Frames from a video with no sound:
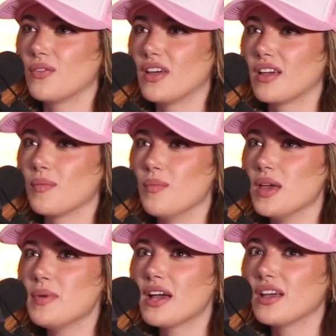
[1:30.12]
like
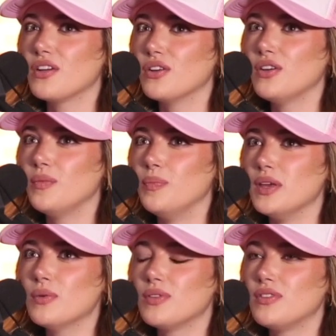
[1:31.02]
maybe i could
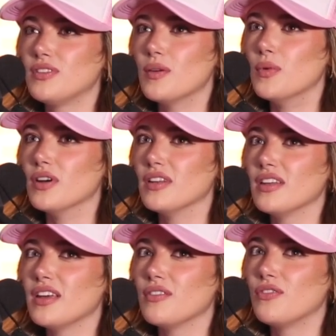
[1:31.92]
be with
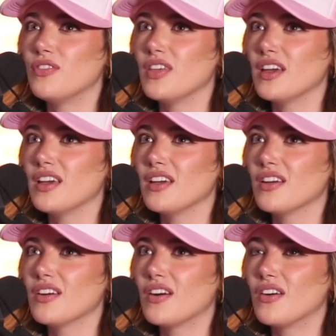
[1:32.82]
someone if
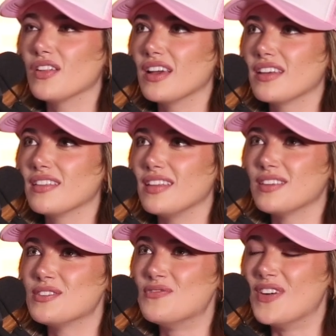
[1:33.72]
they are like this